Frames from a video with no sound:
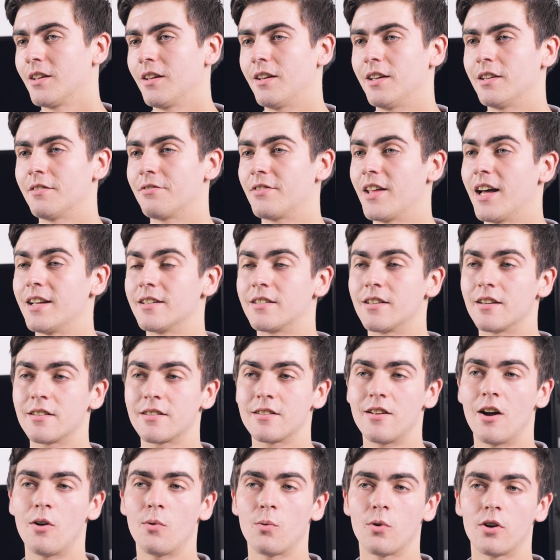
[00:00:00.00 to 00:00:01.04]
If that does
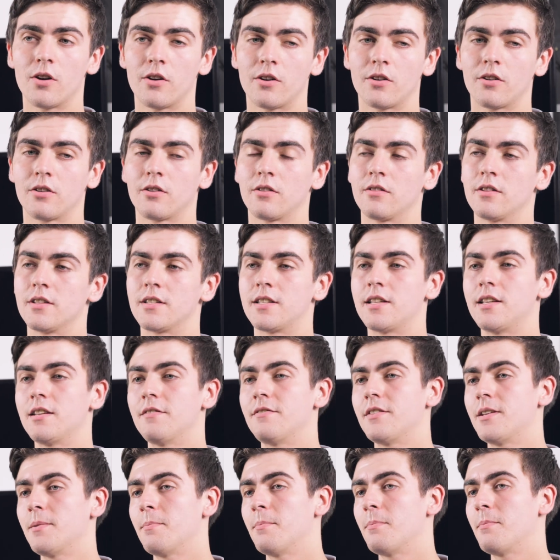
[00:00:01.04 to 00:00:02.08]
not work, the
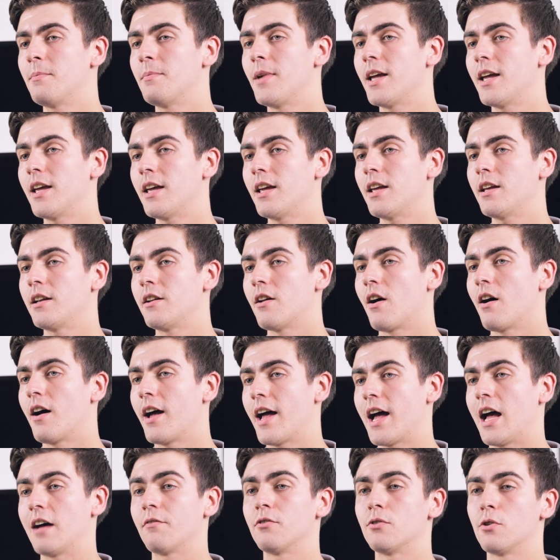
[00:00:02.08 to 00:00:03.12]
TV may not
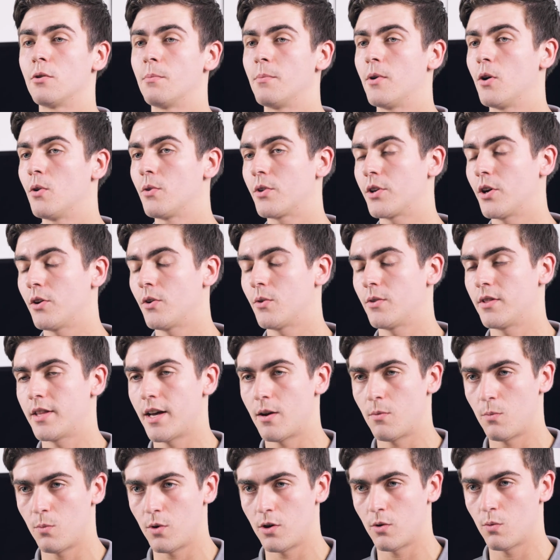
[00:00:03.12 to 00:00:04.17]
have a remote code
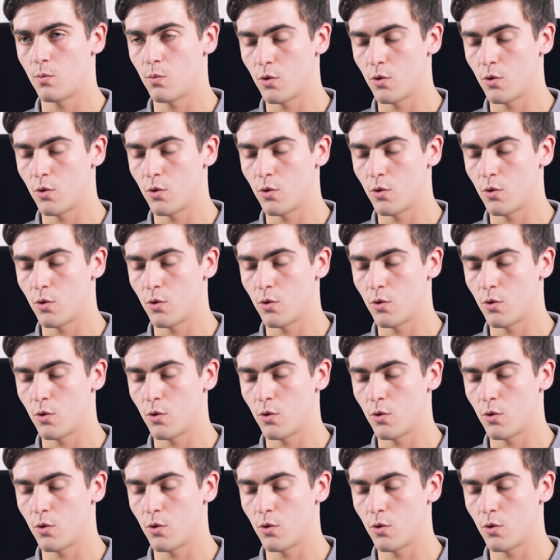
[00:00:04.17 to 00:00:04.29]
that will